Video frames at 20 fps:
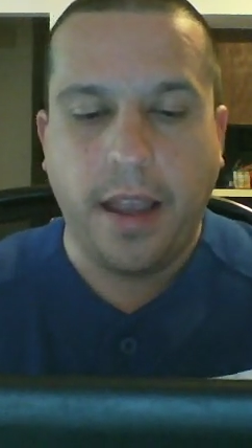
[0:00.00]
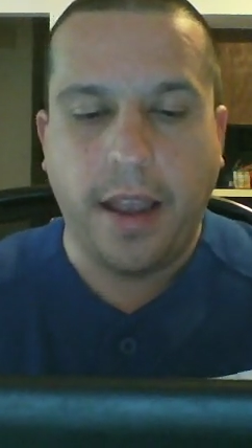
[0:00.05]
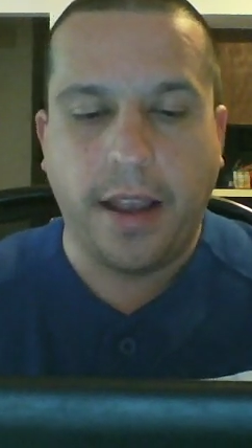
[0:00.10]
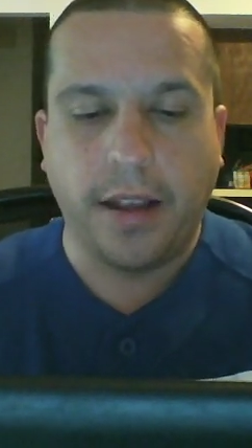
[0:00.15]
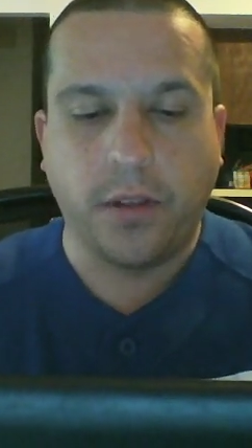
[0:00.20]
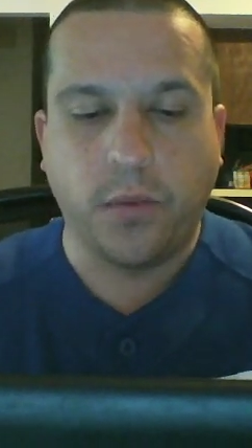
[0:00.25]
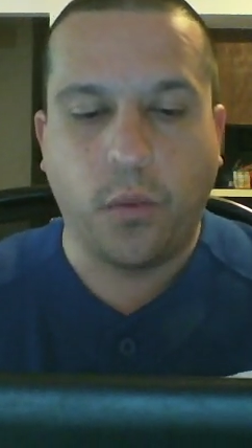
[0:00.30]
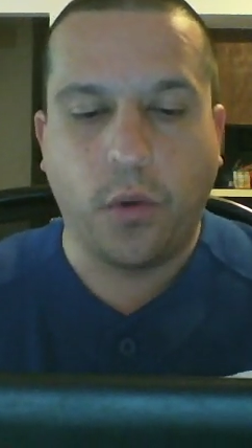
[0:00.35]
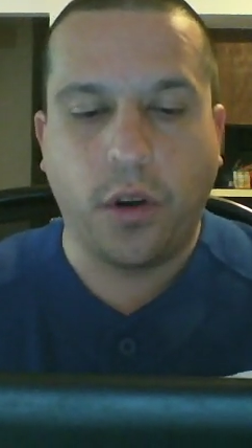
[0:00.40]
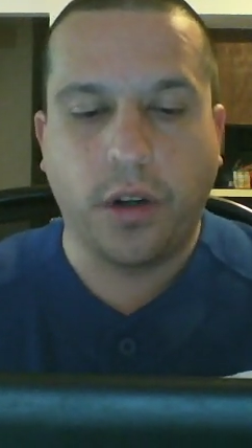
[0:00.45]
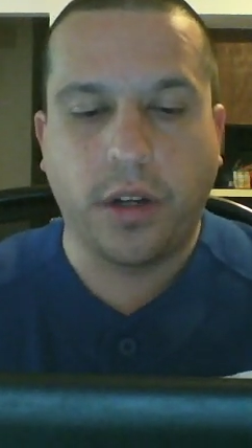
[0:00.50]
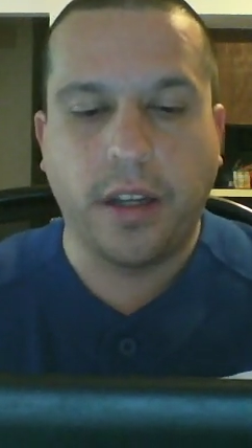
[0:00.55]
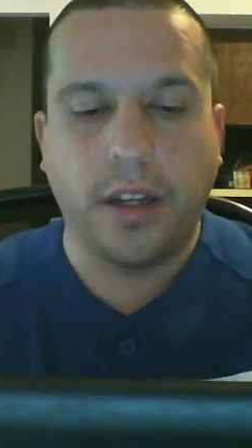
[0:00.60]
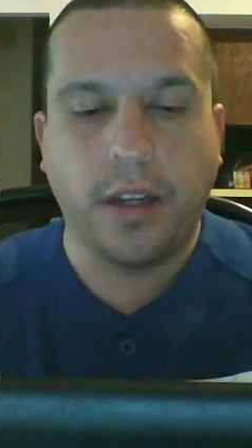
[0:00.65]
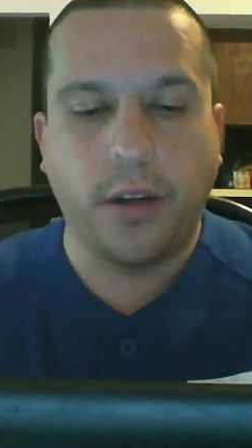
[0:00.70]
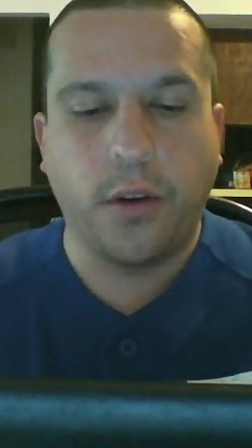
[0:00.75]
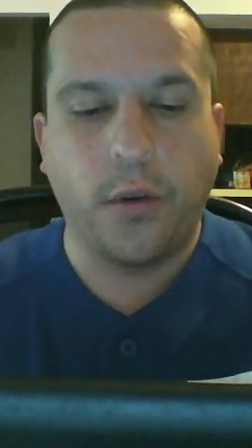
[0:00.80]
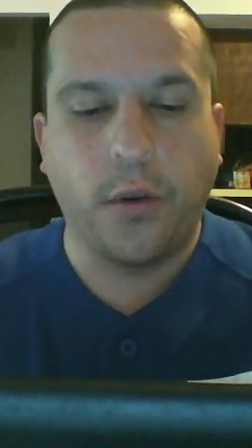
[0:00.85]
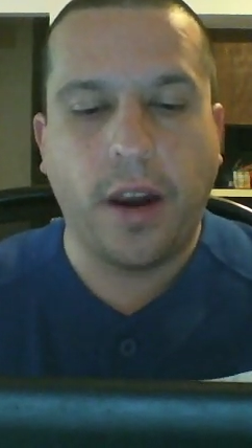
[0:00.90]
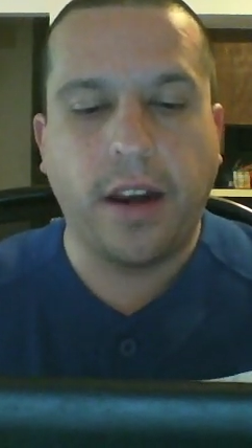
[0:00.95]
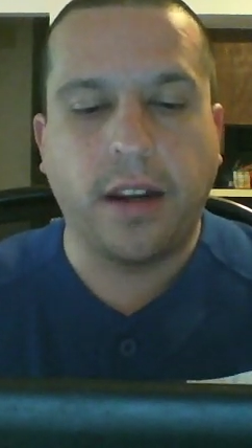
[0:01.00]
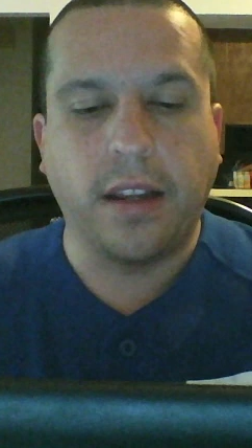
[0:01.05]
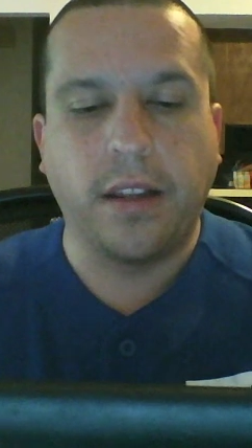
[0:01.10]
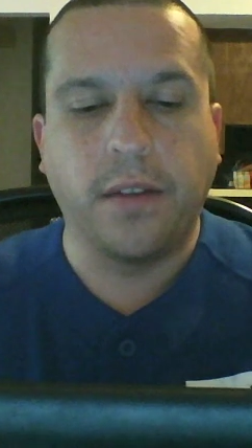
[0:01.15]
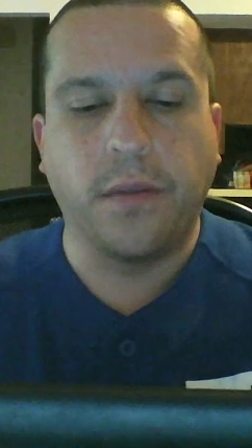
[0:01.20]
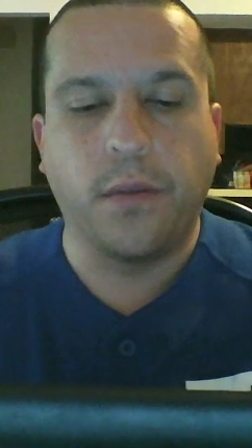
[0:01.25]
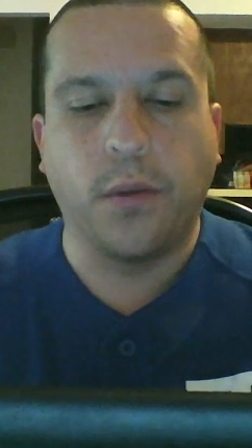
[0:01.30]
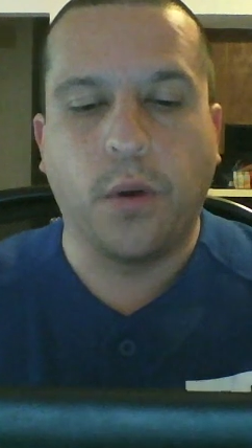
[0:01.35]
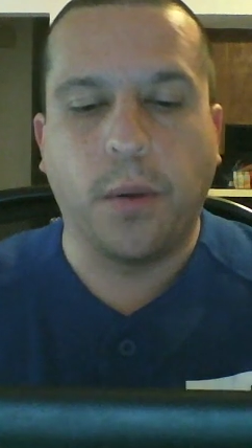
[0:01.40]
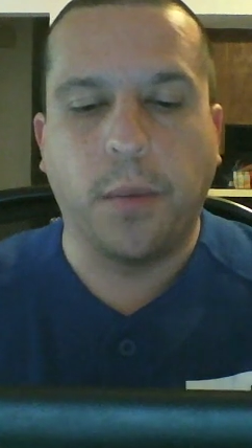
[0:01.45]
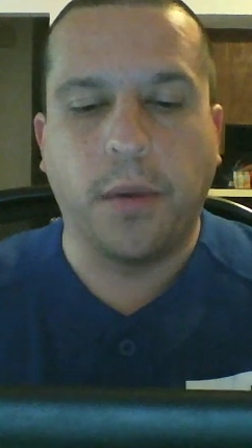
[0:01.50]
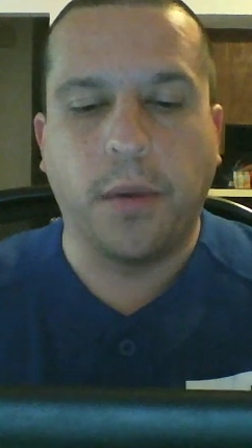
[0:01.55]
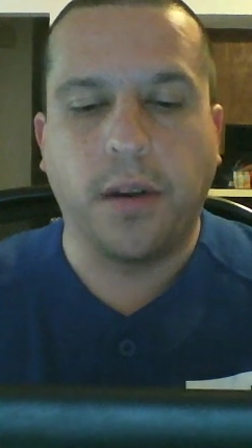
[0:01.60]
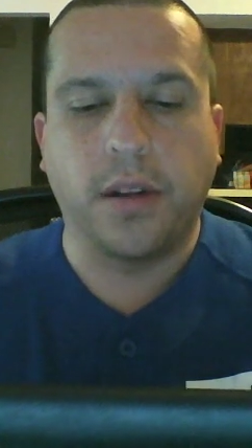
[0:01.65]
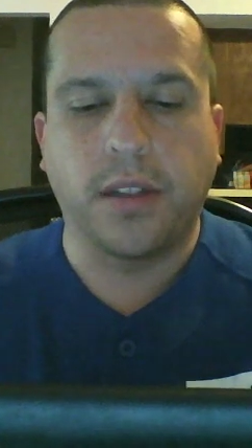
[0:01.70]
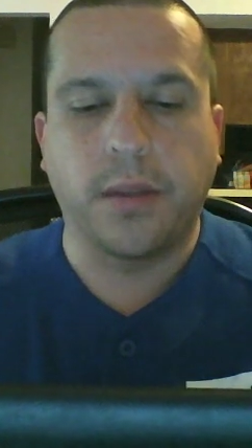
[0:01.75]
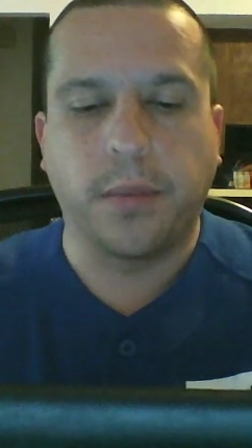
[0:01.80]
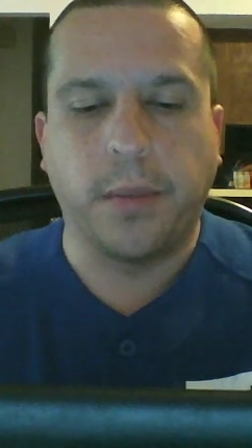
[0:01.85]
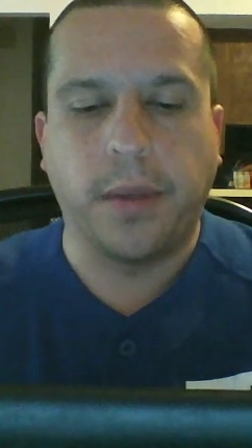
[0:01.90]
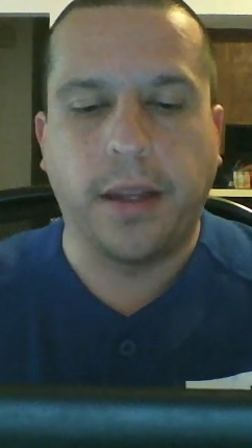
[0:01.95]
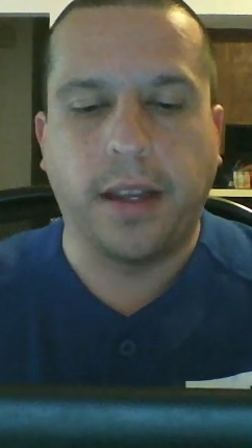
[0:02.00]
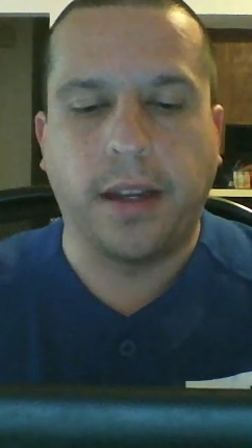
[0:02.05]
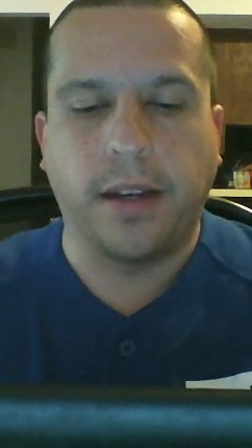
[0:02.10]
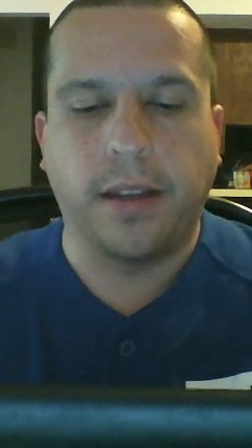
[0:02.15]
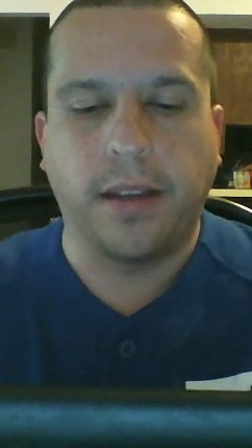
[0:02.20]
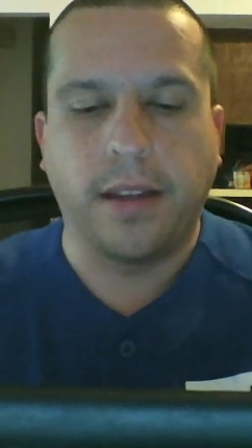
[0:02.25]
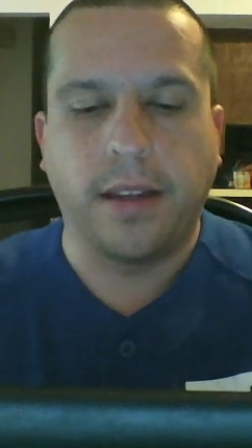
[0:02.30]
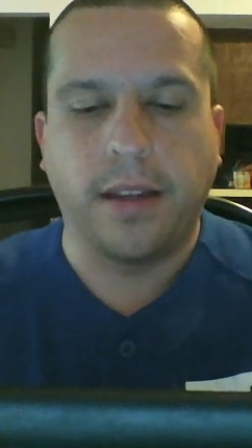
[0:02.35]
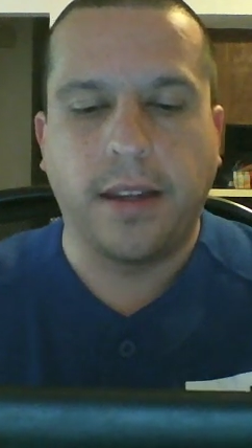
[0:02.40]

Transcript: is working great evil amongst men.